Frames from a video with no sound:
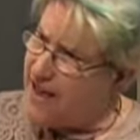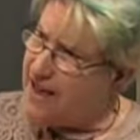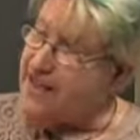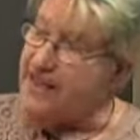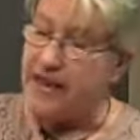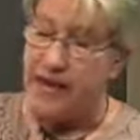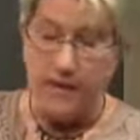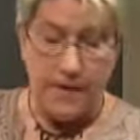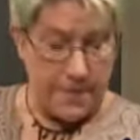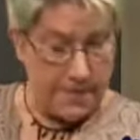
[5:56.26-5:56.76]

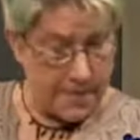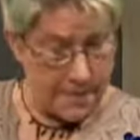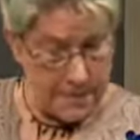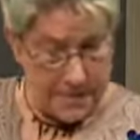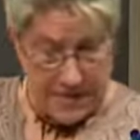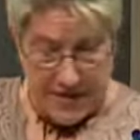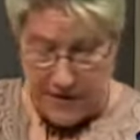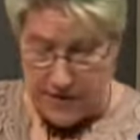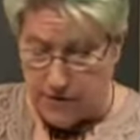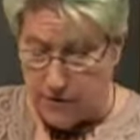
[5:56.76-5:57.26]
Yeah,
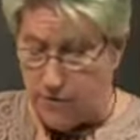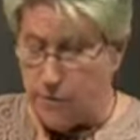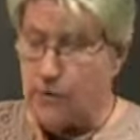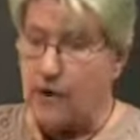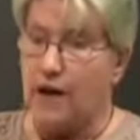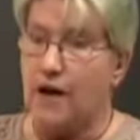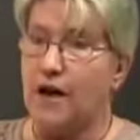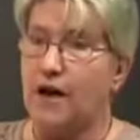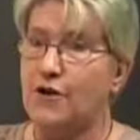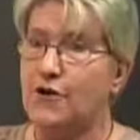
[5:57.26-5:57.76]
they don't
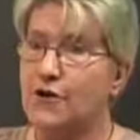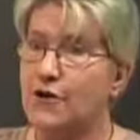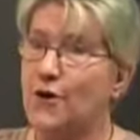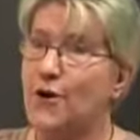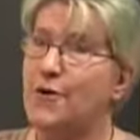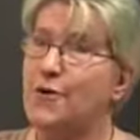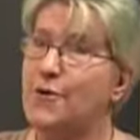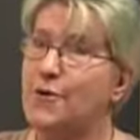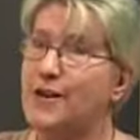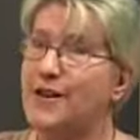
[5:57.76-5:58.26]

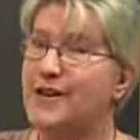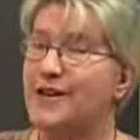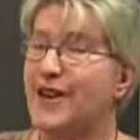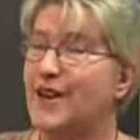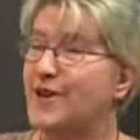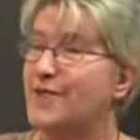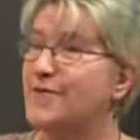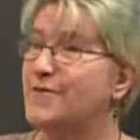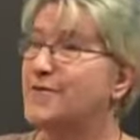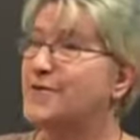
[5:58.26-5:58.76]
know
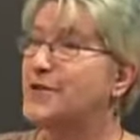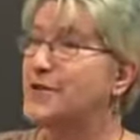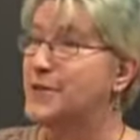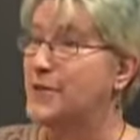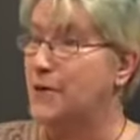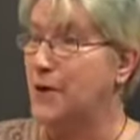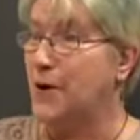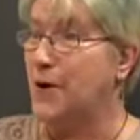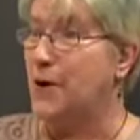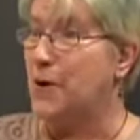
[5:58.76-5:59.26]
enough to
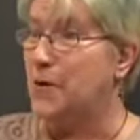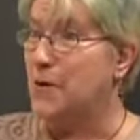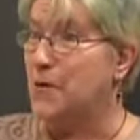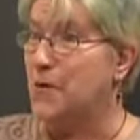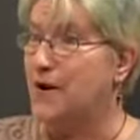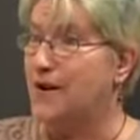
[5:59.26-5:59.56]
know